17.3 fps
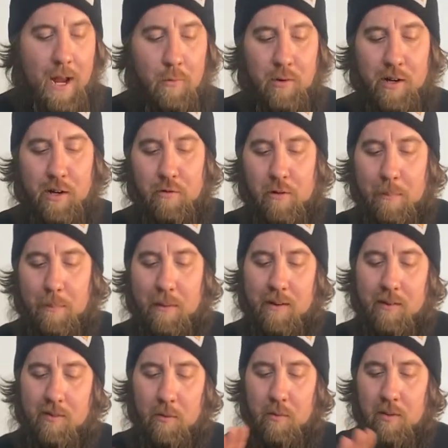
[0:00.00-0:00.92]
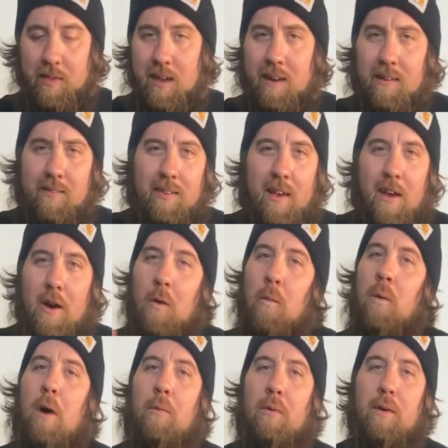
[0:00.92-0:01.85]
and we're going to replace it with this.
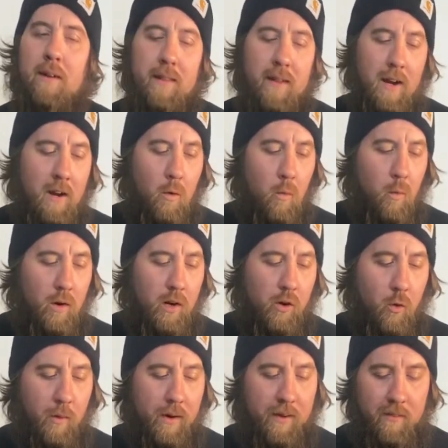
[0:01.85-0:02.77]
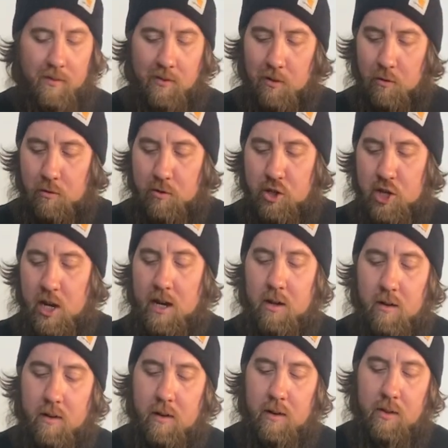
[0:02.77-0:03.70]
While we're in there, we're going to
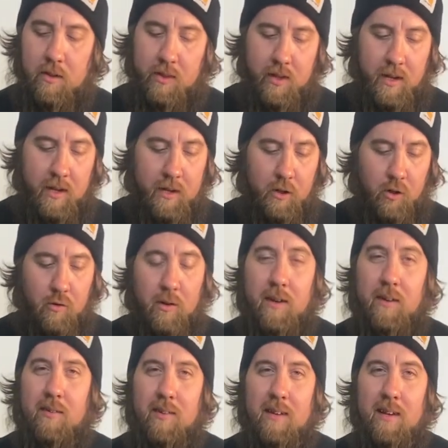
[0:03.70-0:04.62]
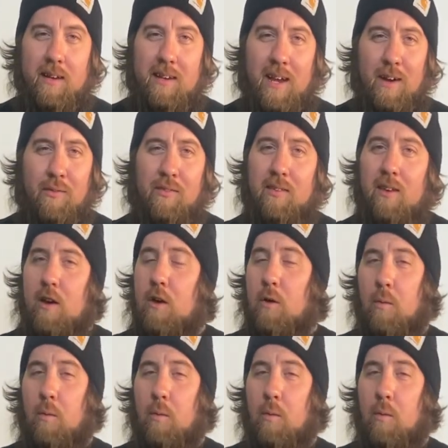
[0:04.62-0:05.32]
check on the grease and the diffs.